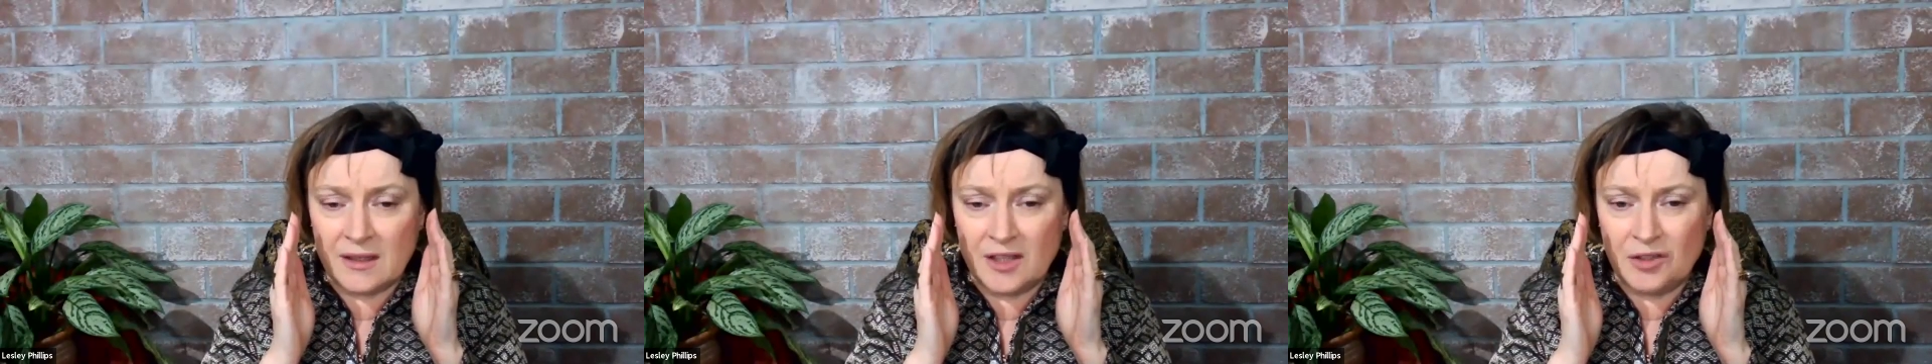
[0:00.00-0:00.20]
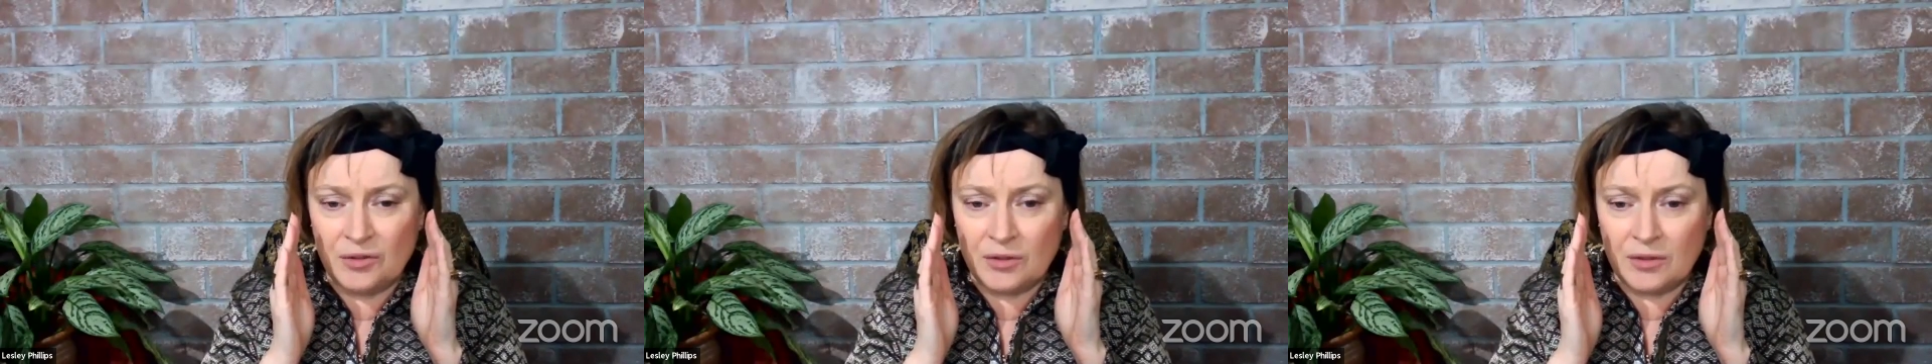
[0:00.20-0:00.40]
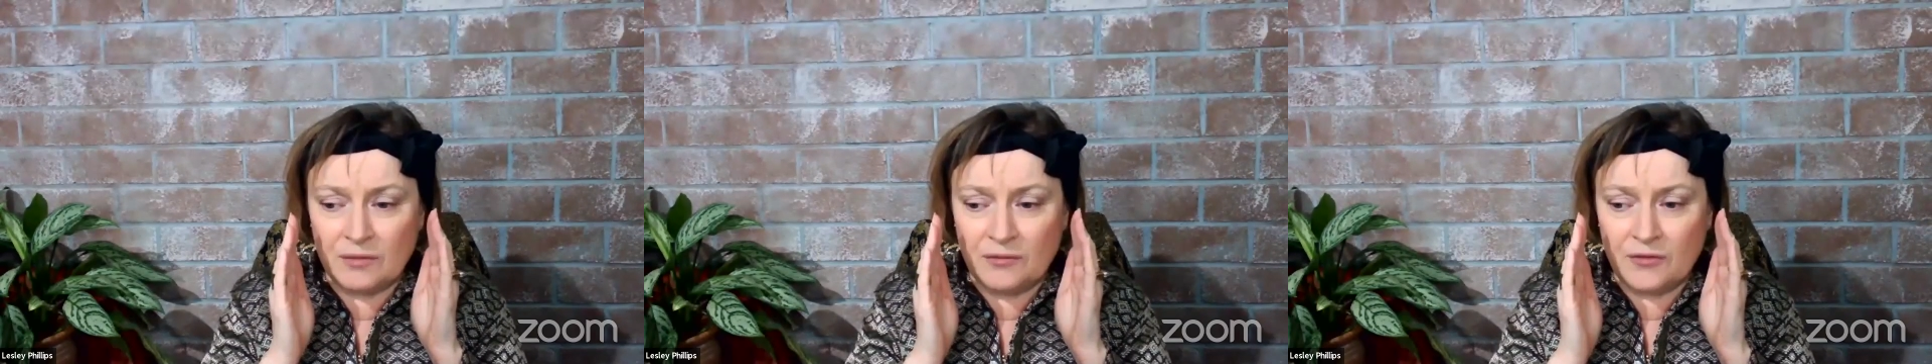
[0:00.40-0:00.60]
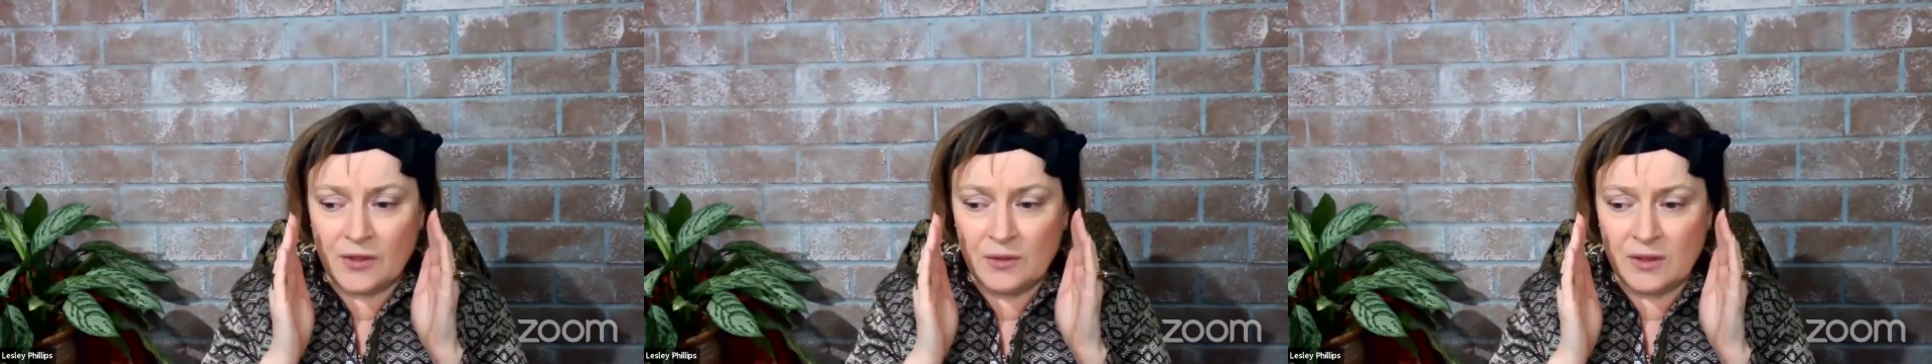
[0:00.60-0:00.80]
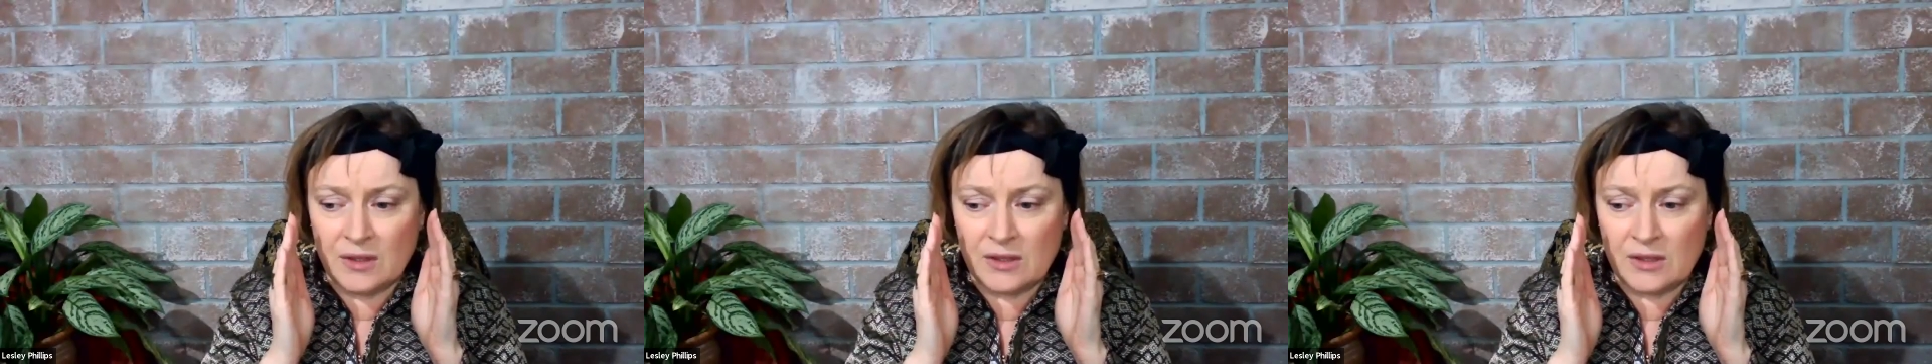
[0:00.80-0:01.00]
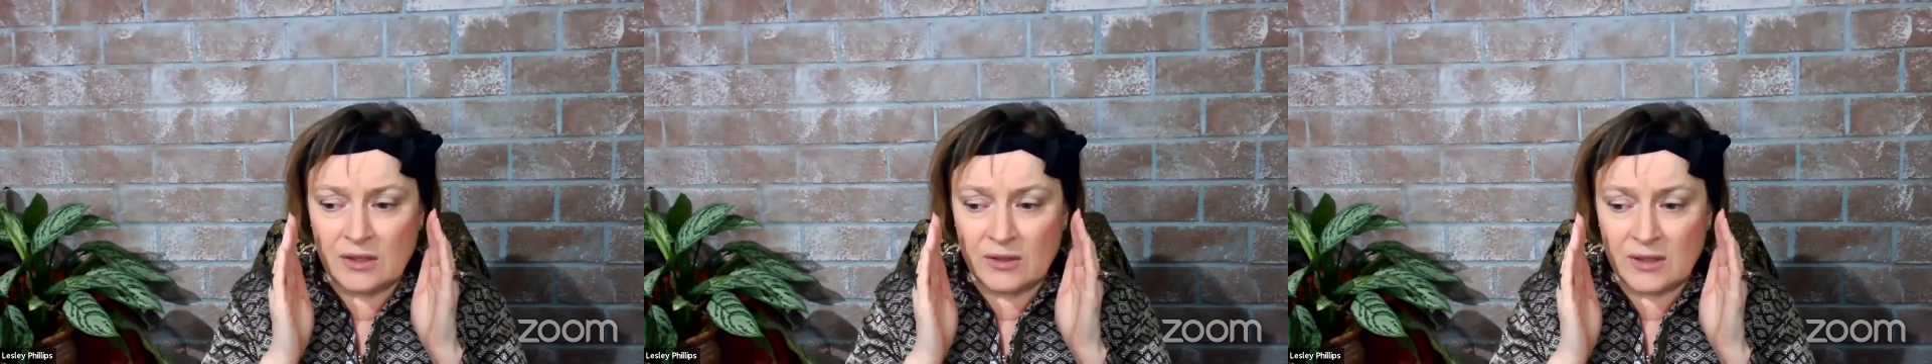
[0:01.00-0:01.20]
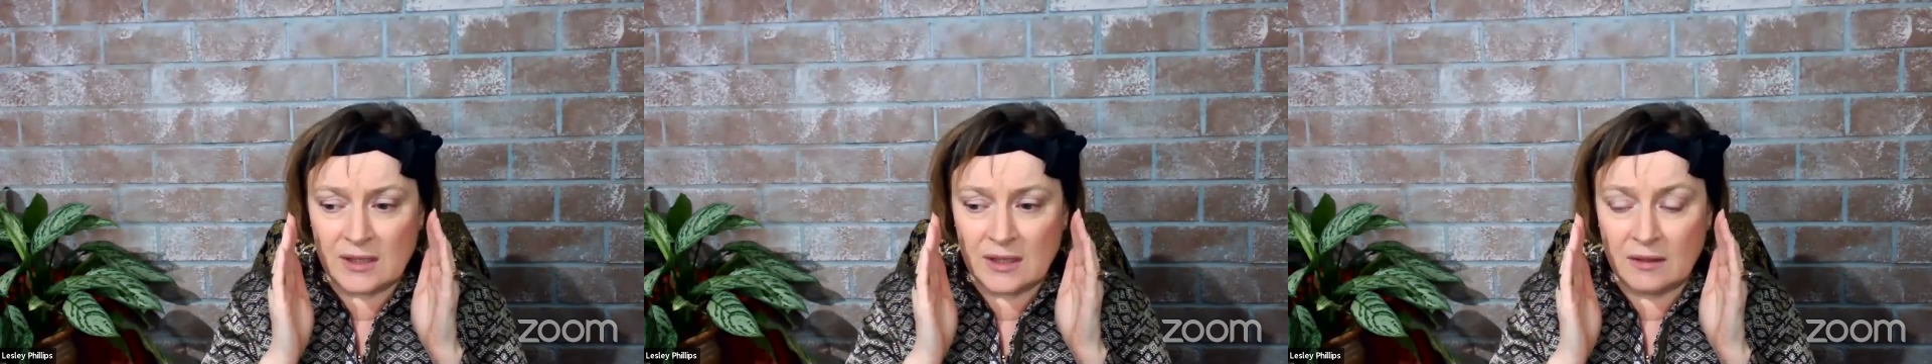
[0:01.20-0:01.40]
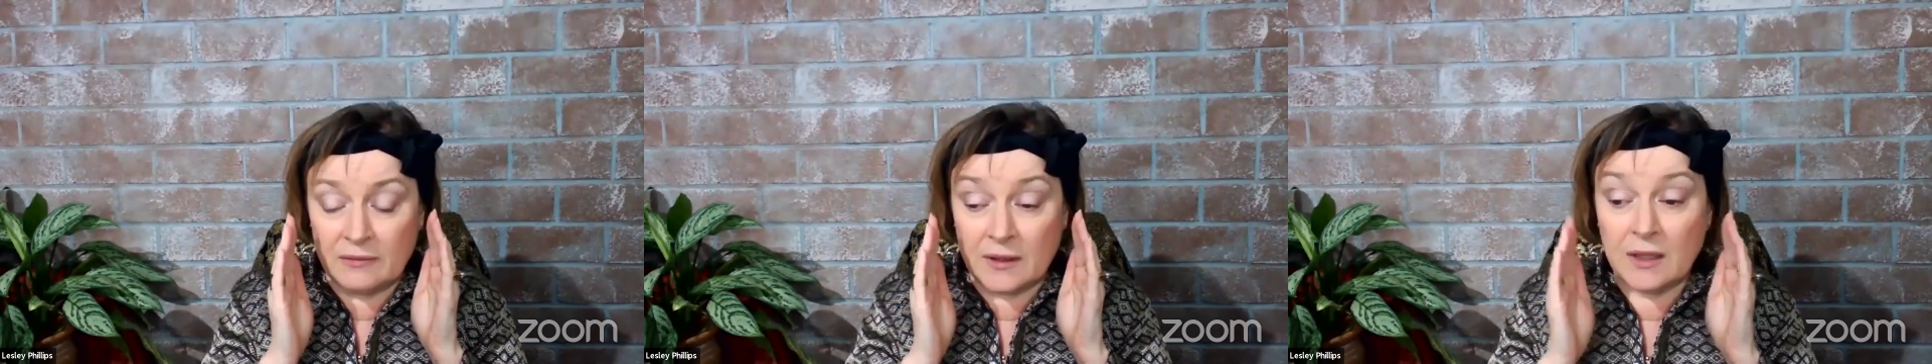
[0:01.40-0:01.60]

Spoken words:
you can focus yourself